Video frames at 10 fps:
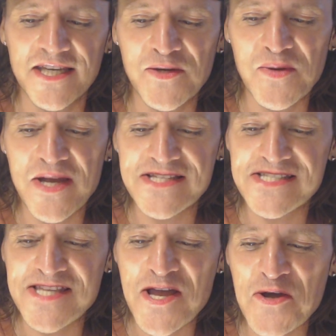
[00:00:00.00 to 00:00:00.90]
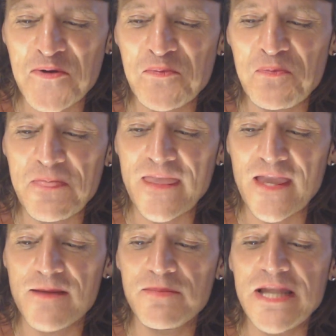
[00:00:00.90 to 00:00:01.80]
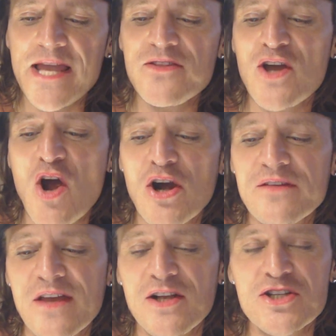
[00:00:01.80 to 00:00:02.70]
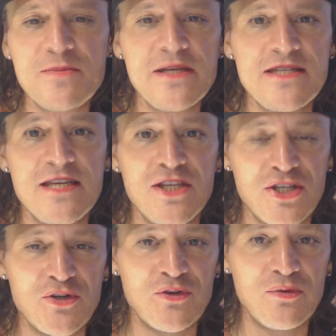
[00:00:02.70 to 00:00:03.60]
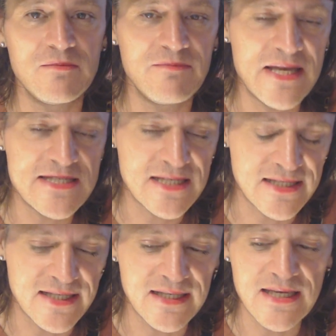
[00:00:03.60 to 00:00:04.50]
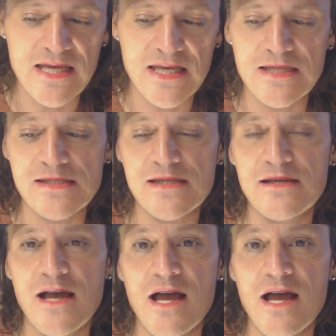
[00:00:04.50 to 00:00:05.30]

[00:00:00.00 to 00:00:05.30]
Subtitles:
Anyway, so playing the card of LGBTQ basically is...